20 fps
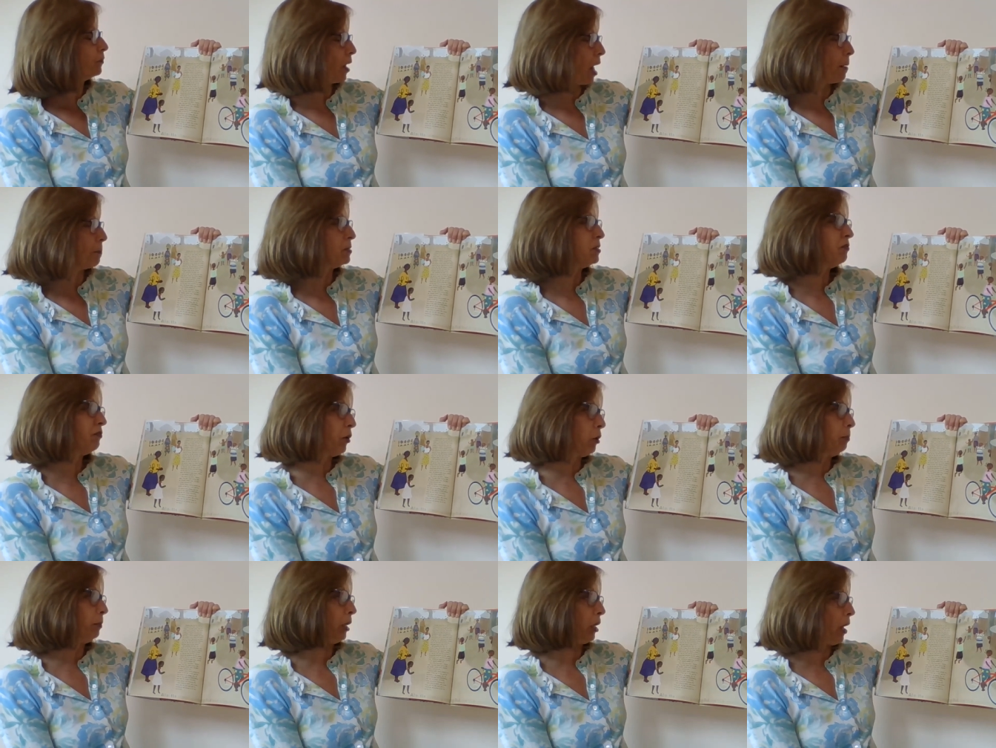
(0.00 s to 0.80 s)
flops
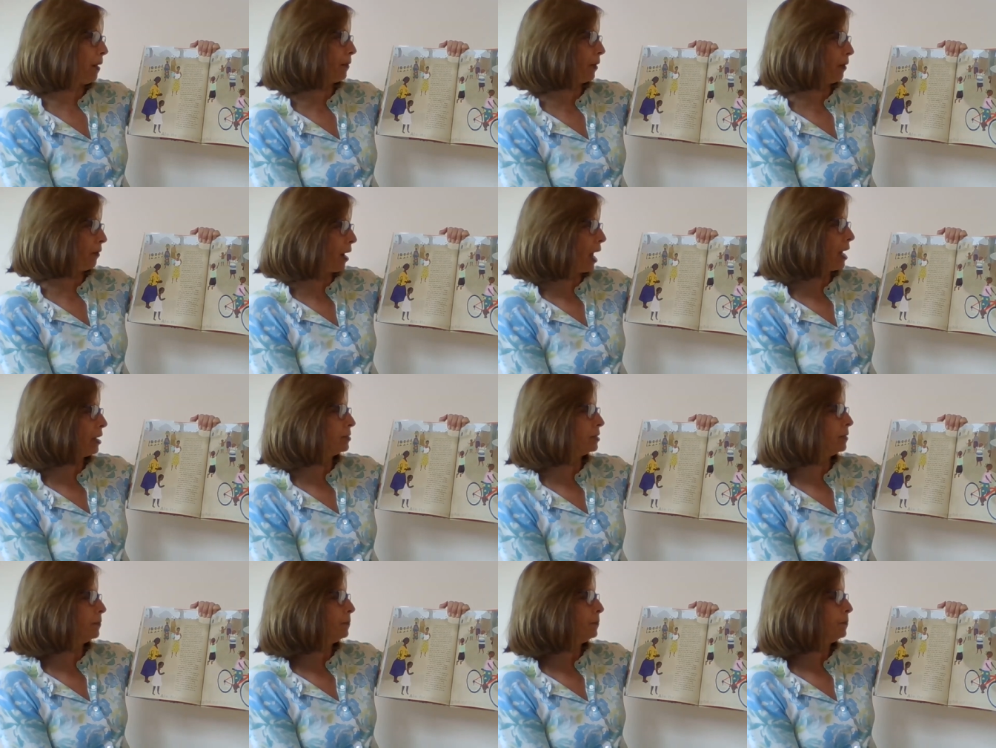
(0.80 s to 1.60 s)
firmly on the
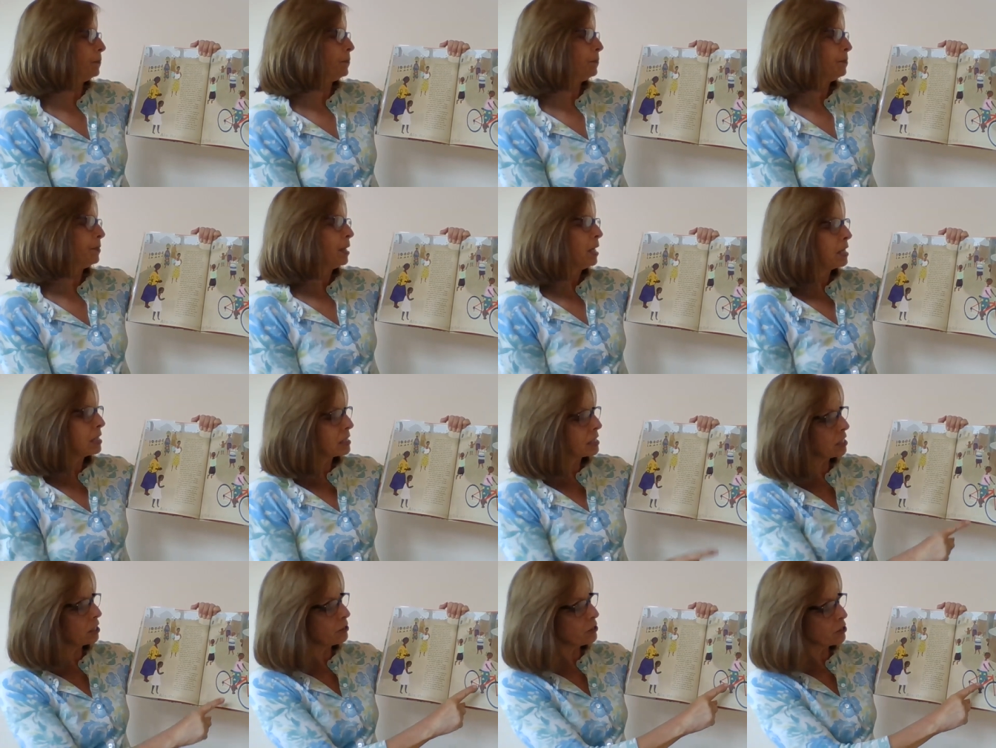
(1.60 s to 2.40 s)
ground.
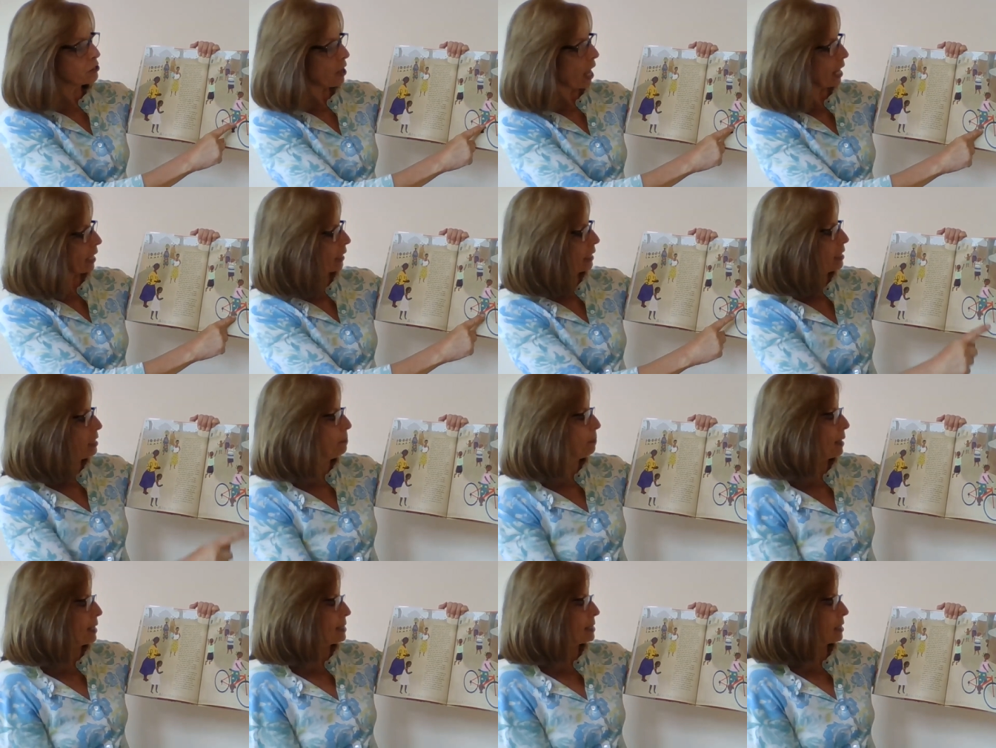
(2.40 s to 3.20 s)
Still straddling
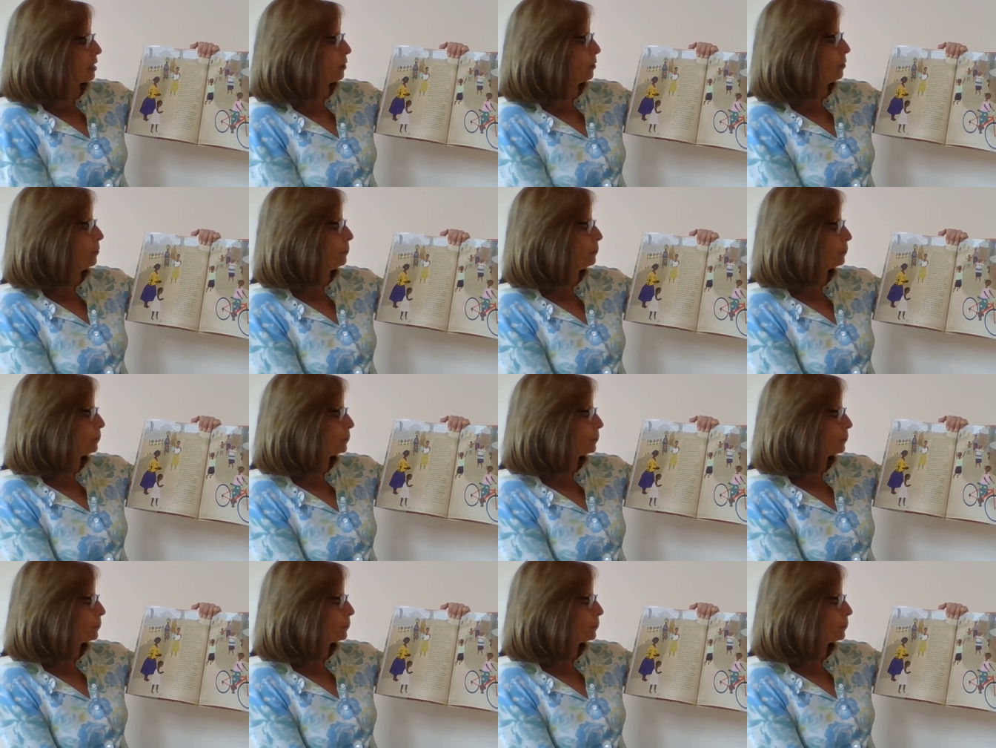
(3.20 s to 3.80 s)
the bicycle,